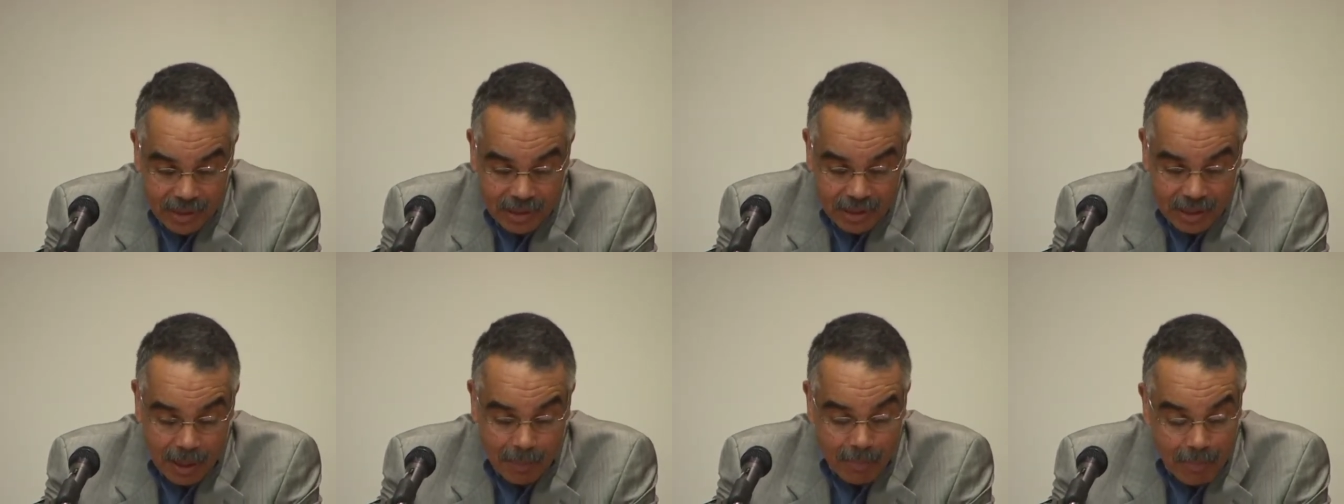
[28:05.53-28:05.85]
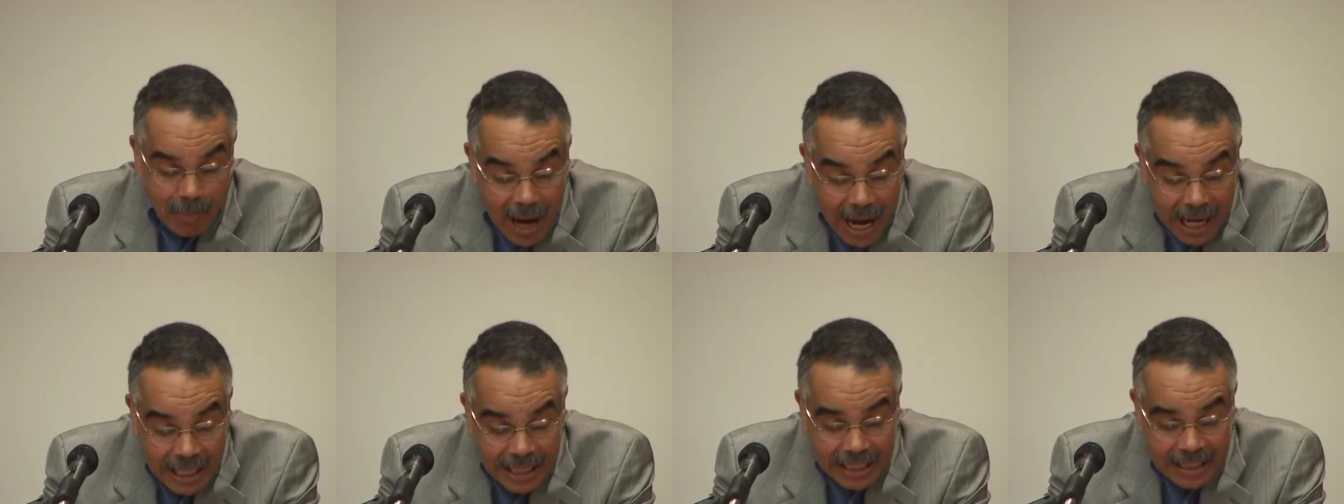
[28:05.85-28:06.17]
The
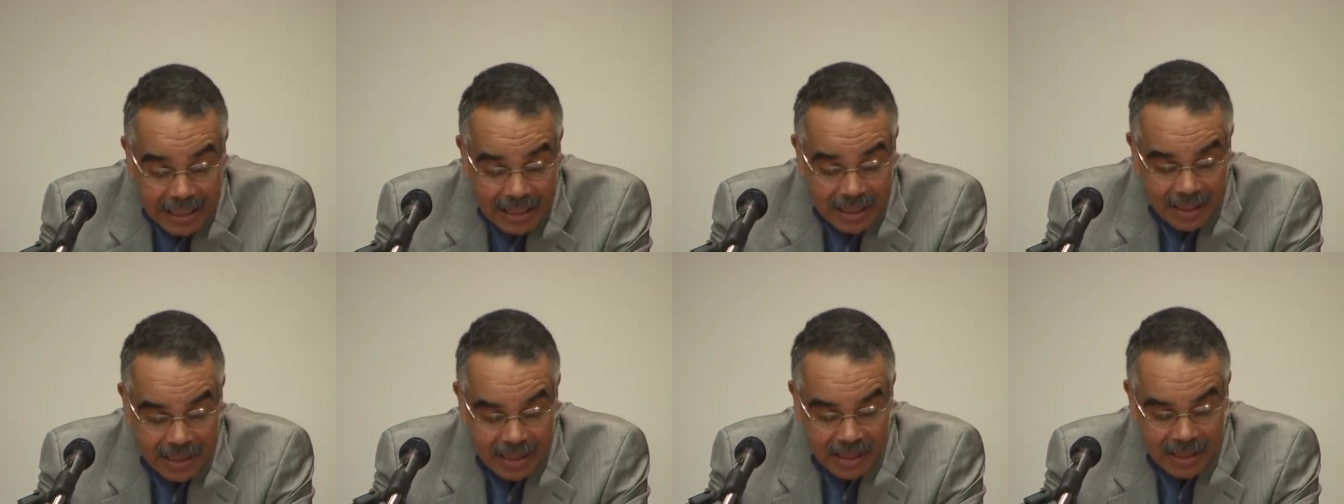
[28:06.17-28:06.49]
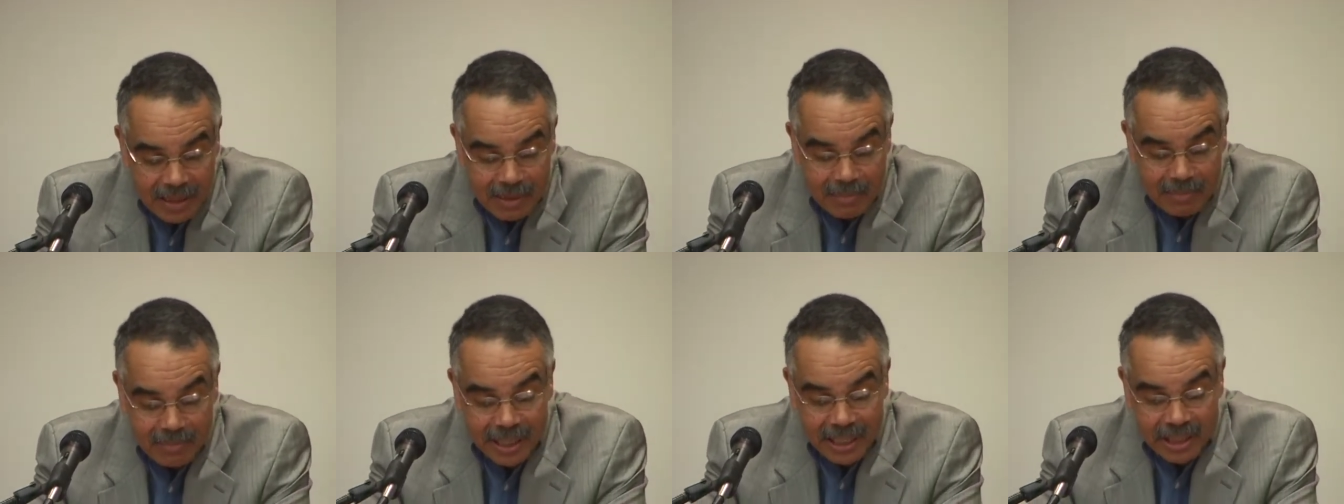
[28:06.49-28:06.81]
body
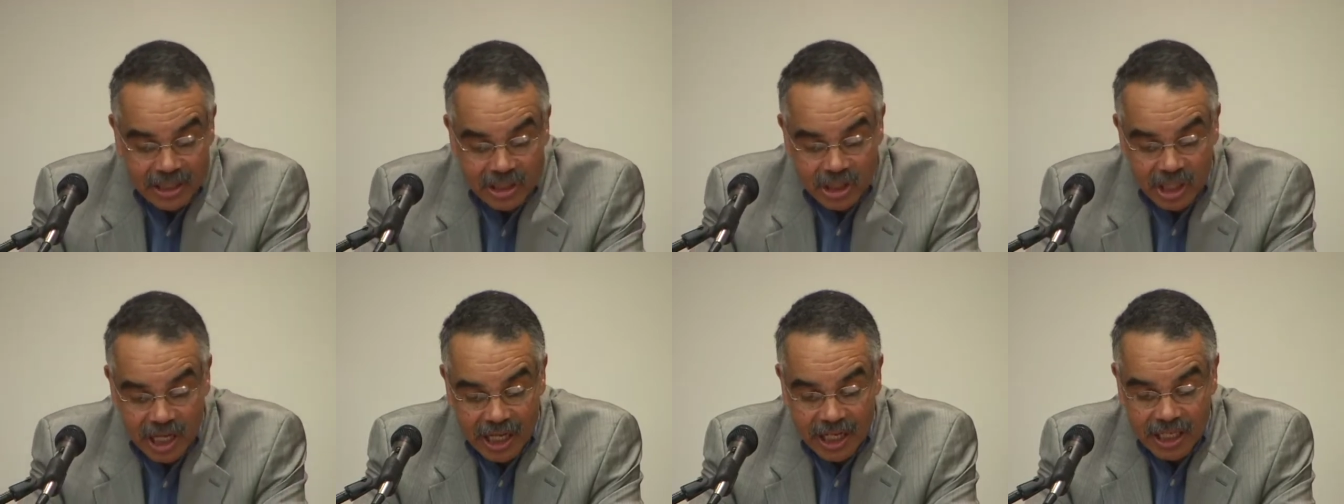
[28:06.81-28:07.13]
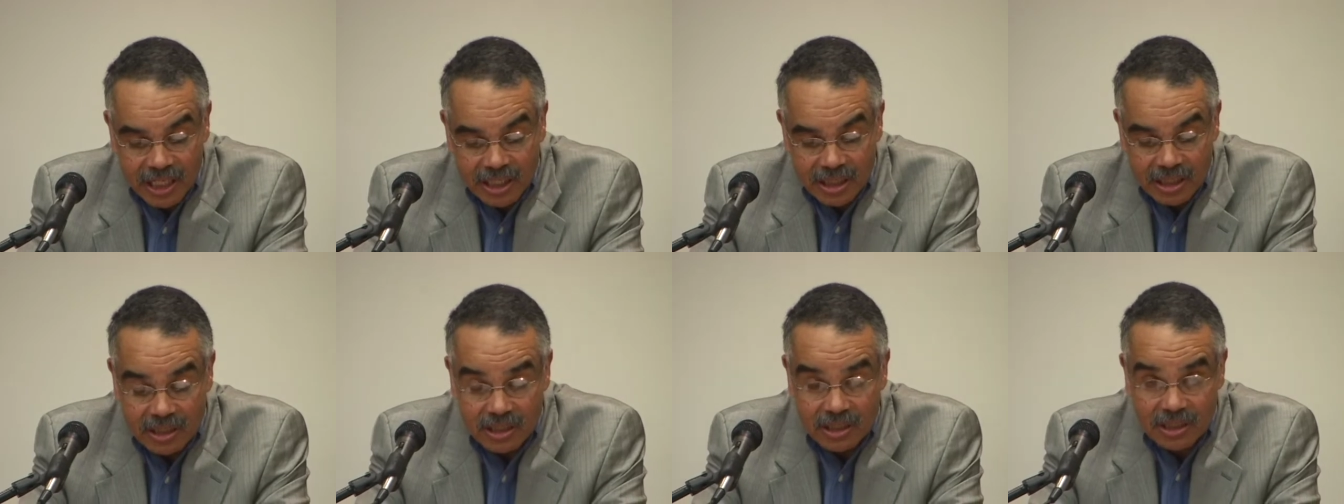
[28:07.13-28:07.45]
may
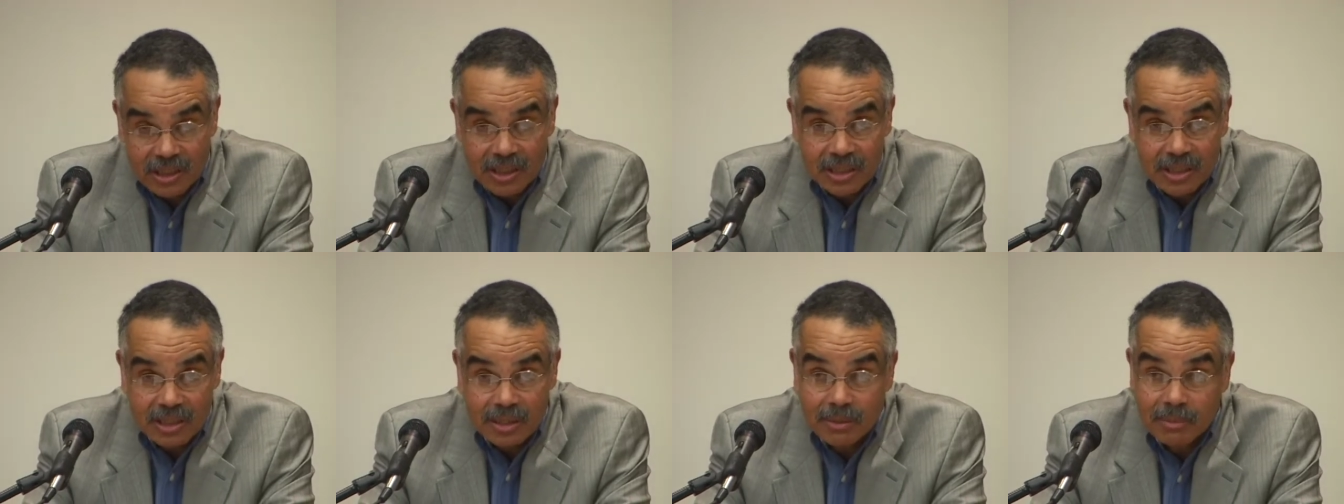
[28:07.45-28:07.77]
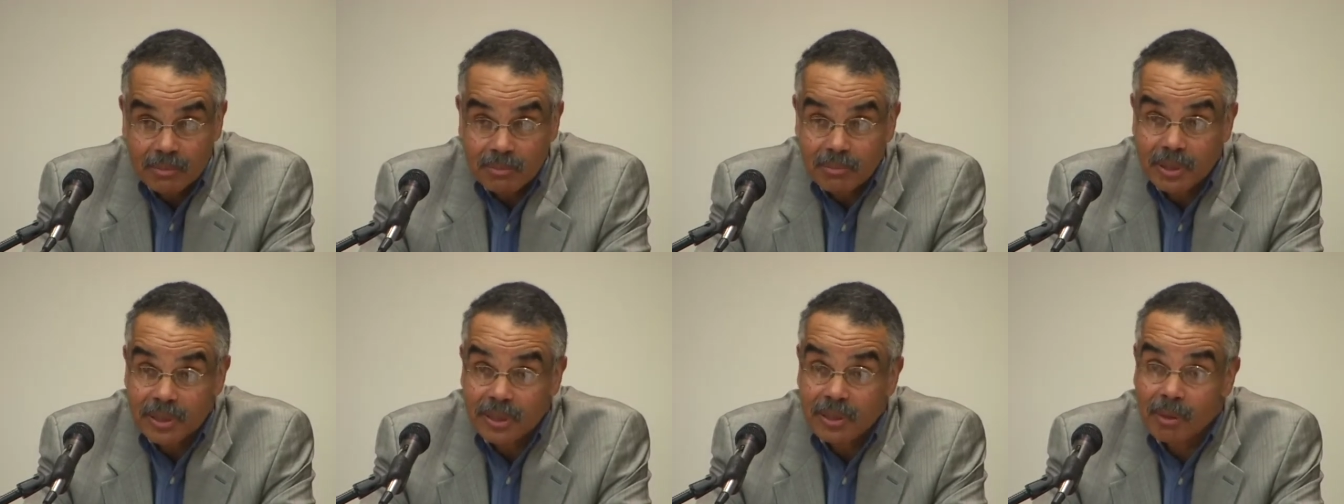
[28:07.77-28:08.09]
change,
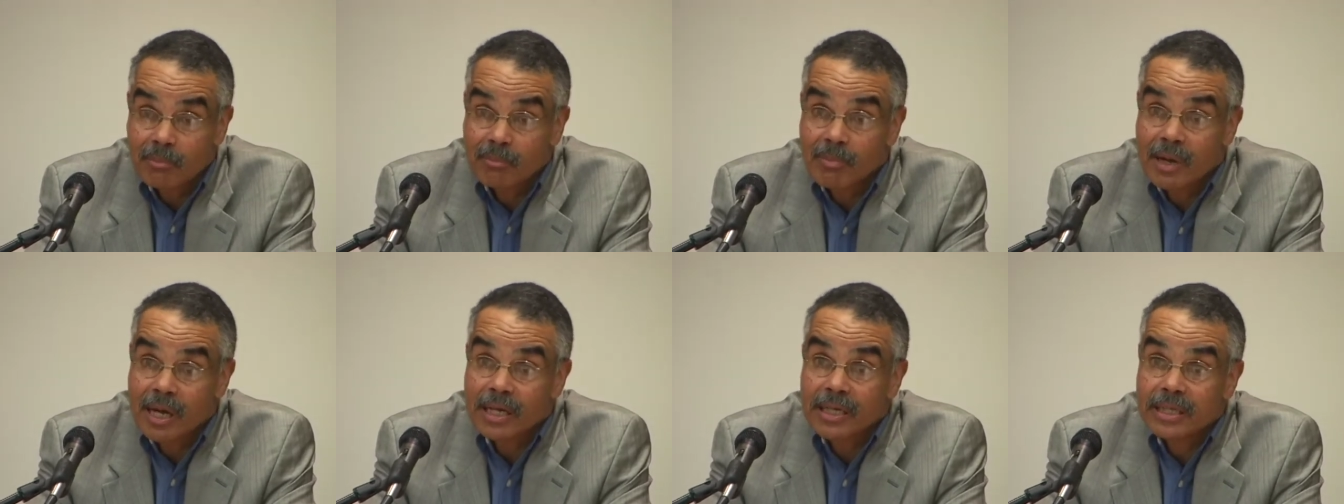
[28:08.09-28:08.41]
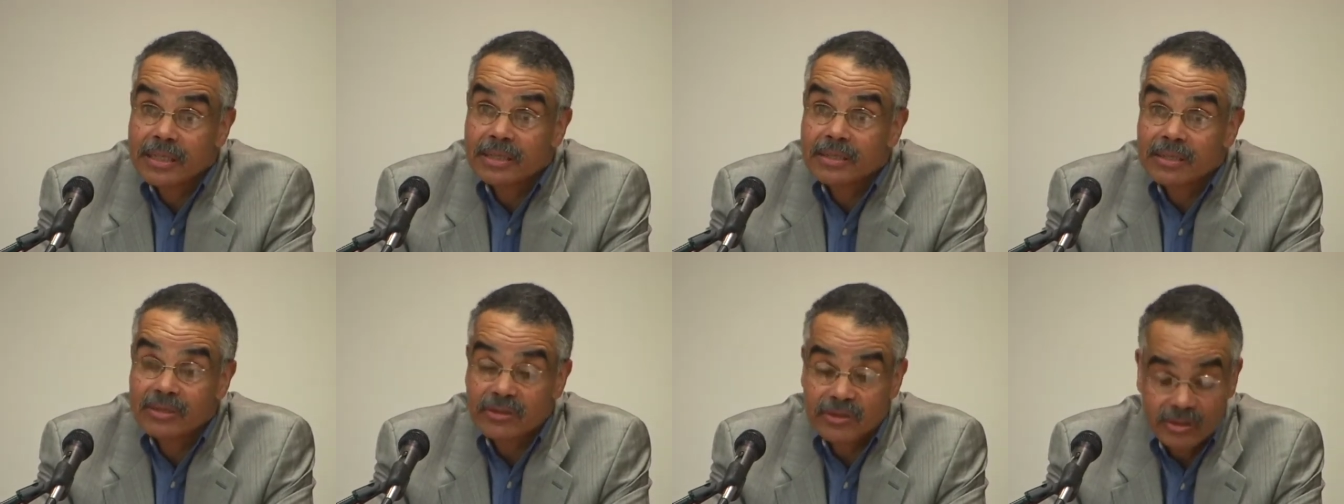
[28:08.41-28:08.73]
but the
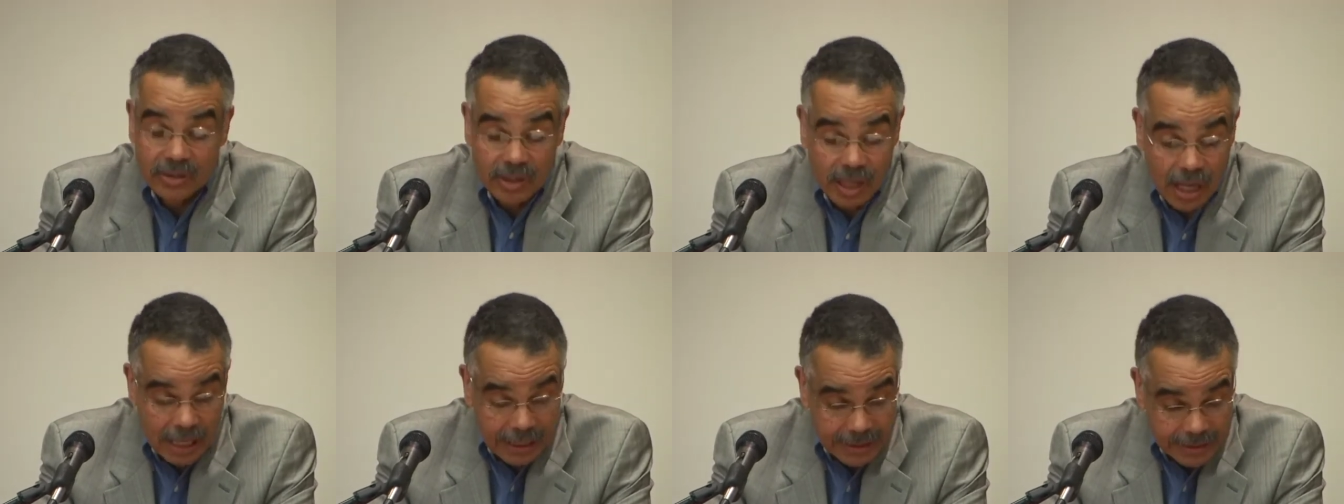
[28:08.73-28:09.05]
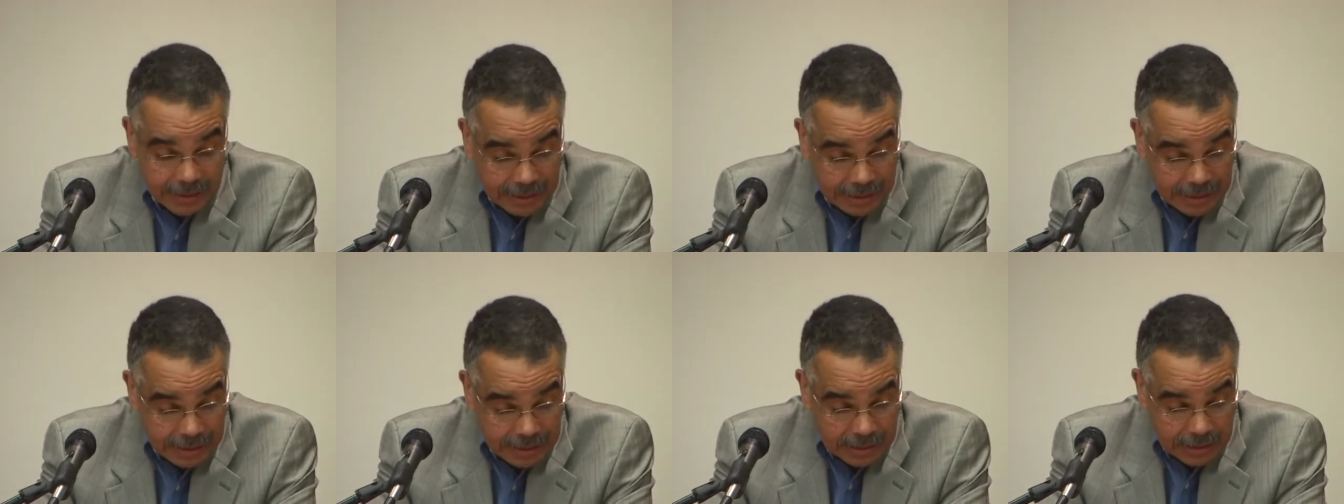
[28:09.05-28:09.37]
mind does
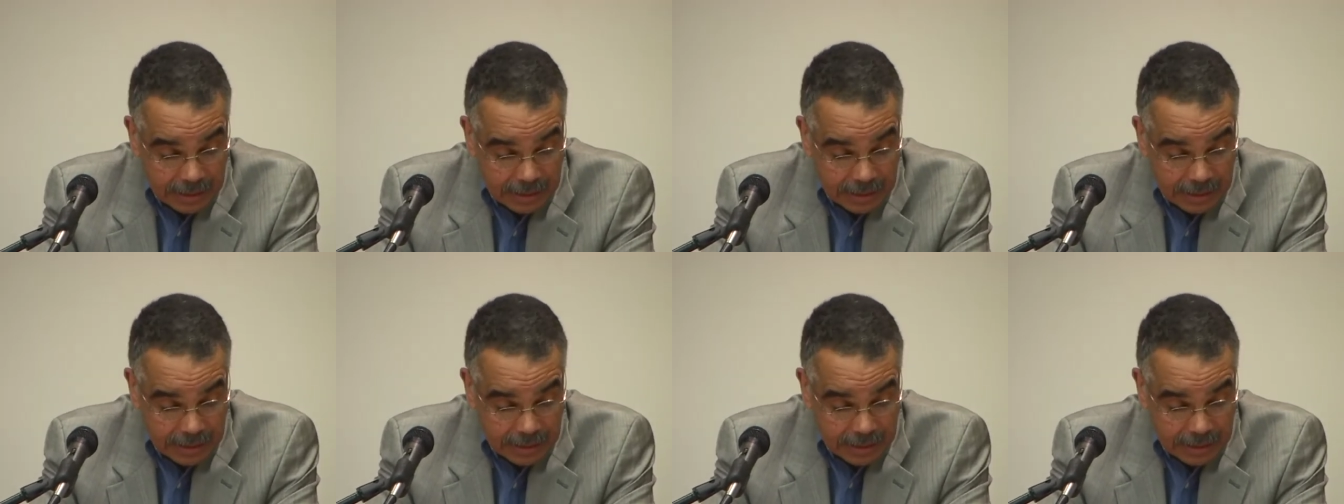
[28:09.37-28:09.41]
not.